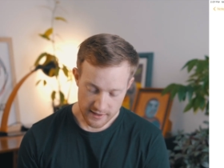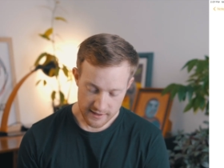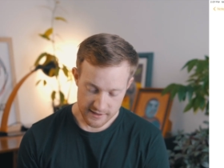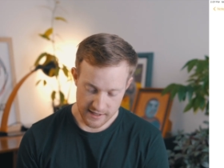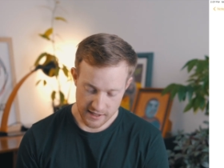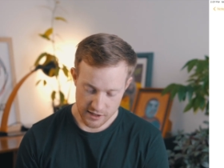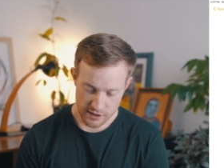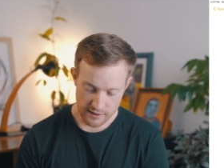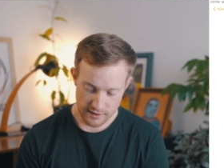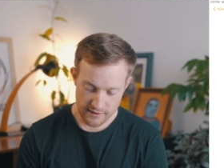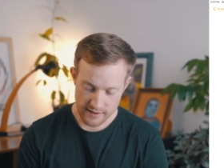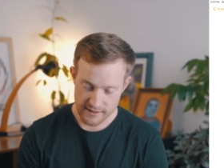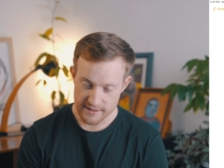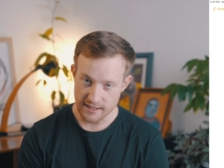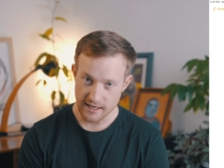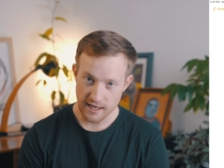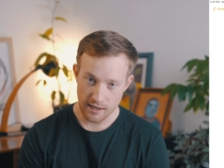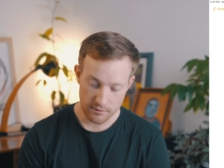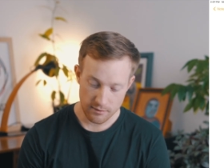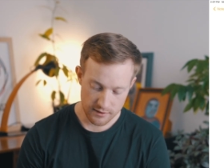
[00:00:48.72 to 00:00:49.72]
essentially there's a
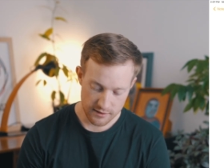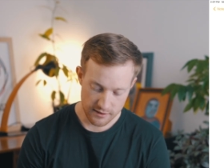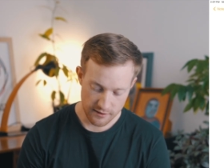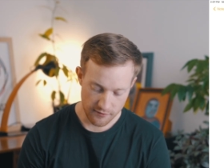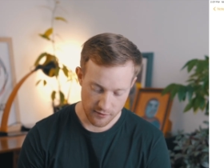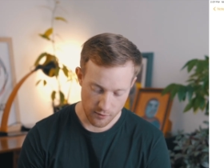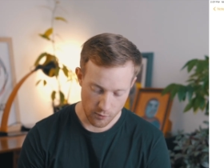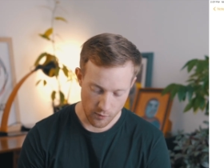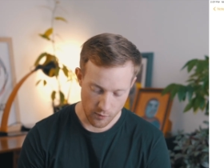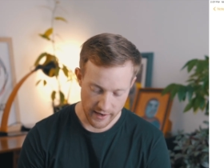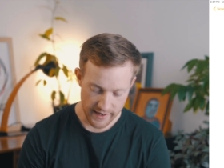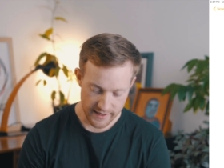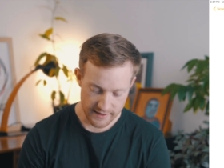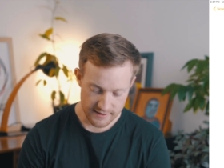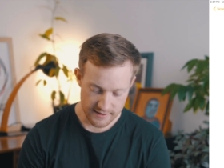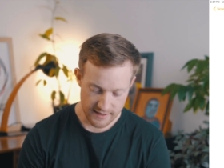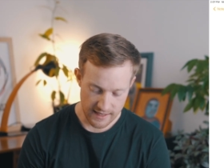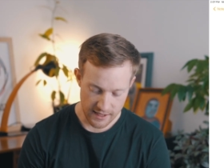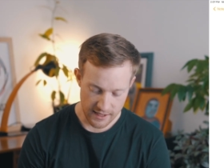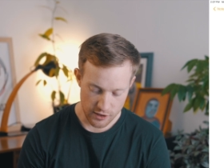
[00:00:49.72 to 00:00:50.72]
couple of different ways
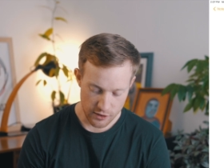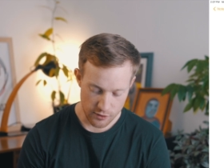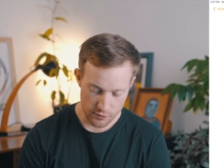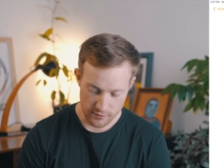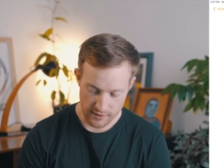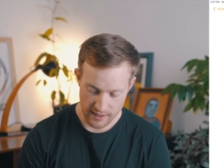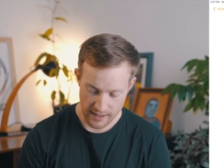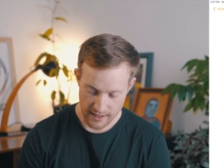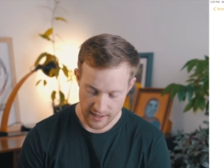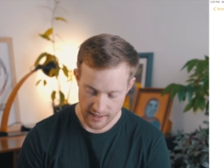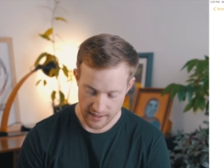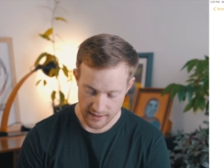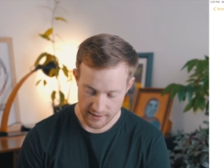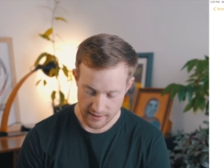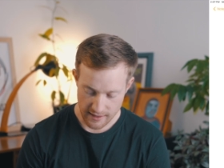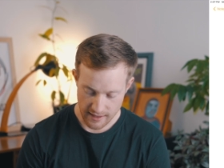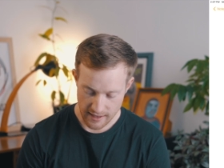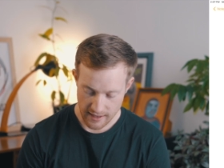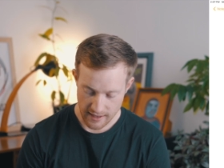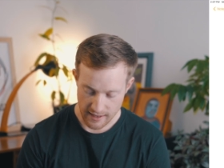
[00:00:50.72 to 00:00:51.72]
that you
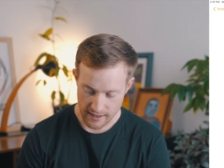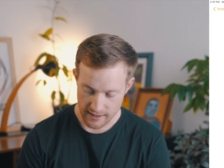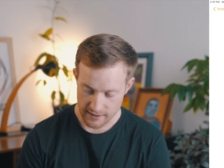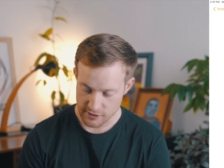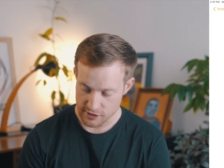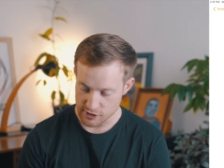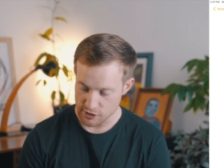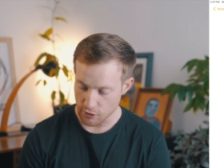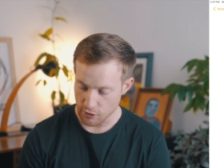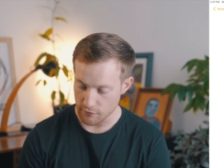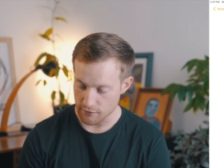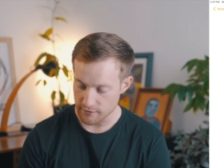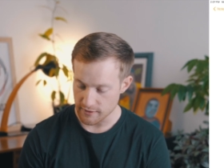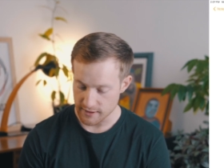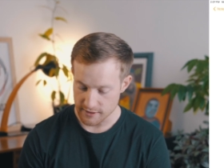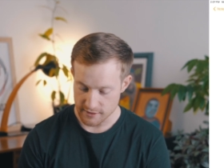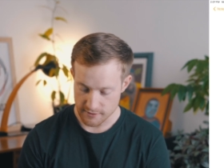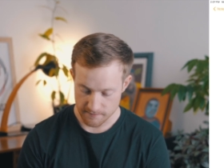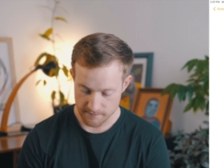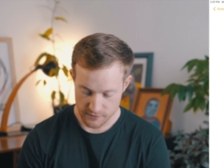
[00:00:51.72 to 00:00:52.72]
can solve
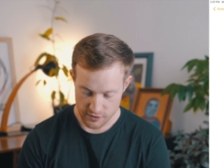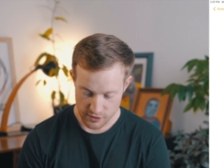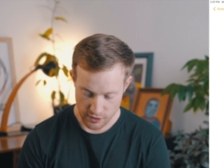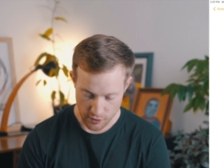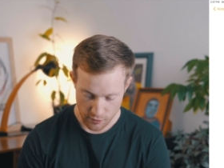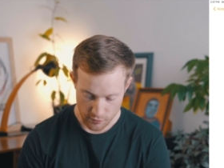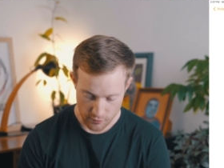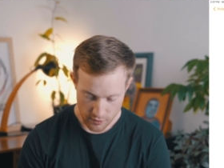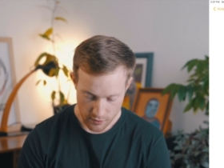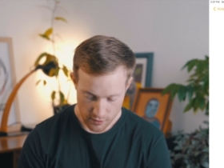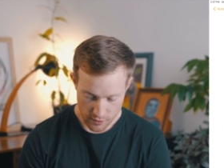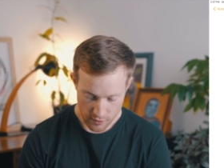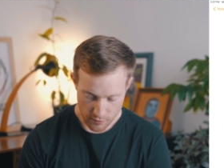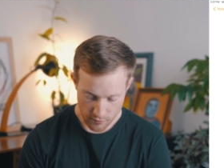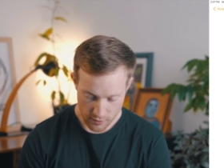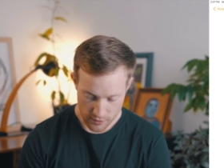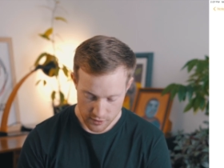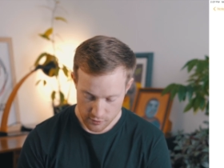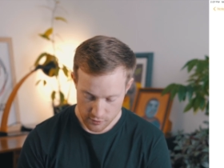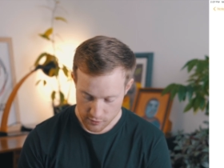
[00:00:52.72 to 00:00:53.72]
this. So
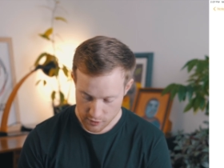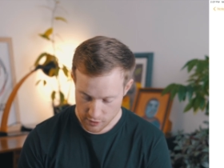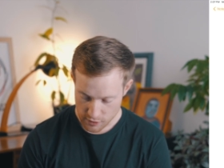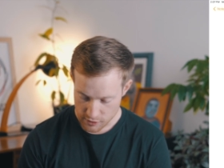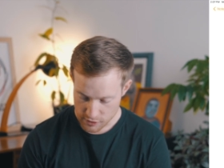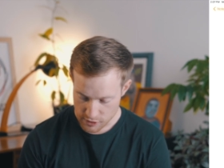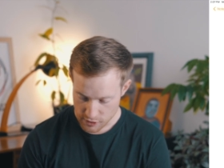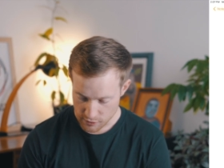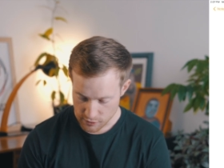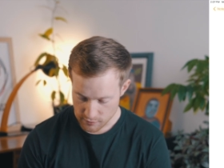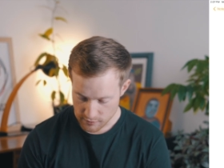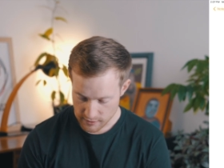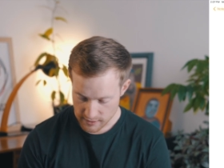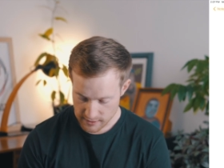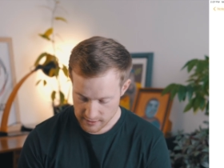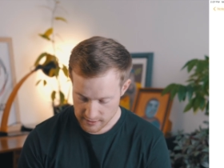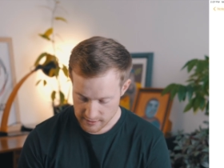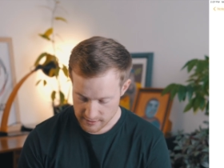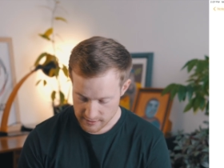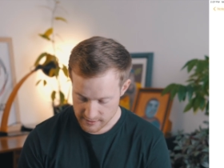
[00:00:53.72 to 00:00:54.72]
what you could do
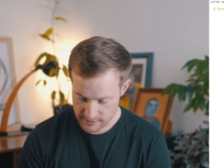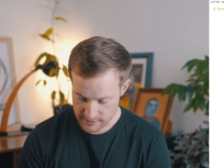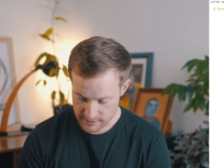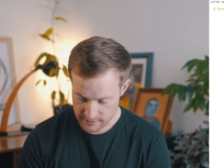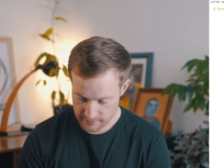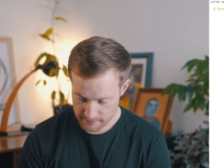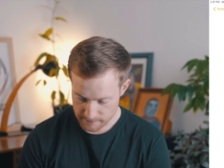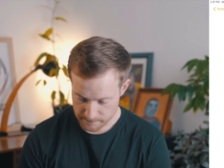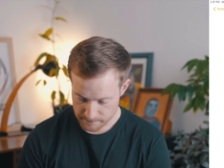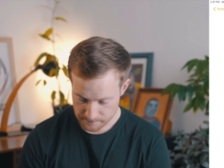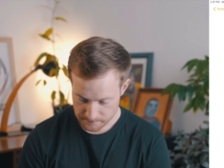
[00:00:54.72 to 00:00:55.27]
is,